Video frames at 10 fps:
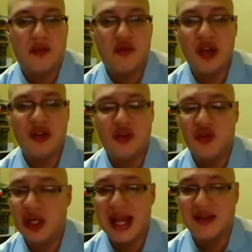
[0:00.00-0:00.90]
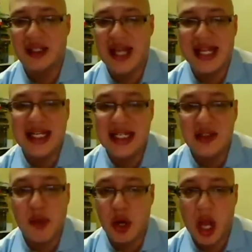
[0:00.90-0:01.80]
Russell's realizing that he
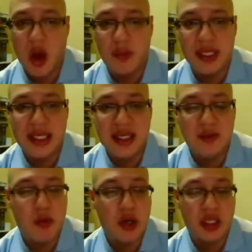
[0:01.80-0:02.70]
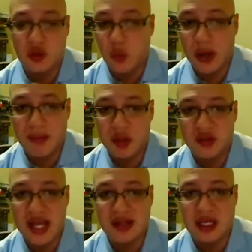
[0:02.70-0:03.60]
needs more help. He needs more than just one
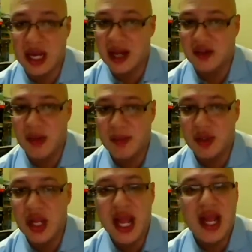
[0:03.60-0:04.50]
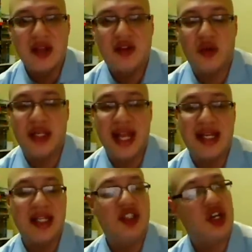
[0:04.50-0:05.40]
person as an alliance member. So
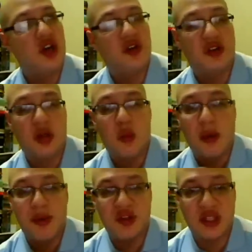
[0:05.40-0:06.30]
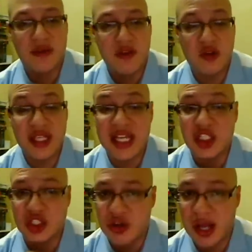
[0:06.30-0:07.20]
then he turns to the one person he feels he can
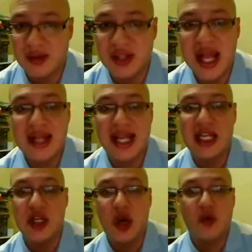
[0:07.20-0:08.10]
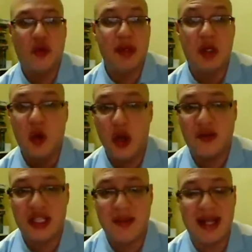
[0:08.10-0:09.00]
trust, that he knows will be loyal
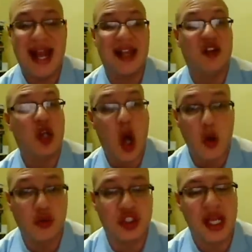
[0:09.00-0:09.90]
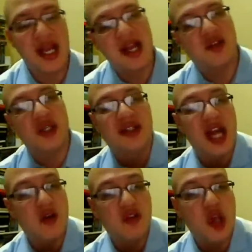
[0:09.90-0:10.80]
to him, and that is Coach. So he
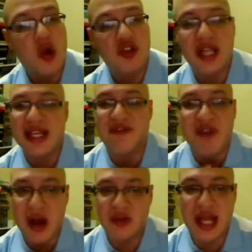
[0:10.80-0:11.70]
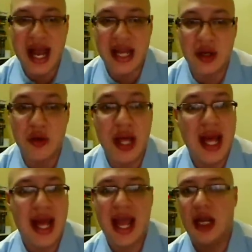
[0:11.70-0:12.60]
tells Coach that he found the idol,
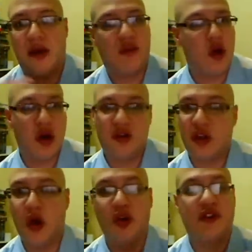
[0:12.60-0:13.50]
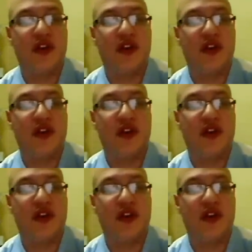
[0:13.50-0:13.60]
and of course Coach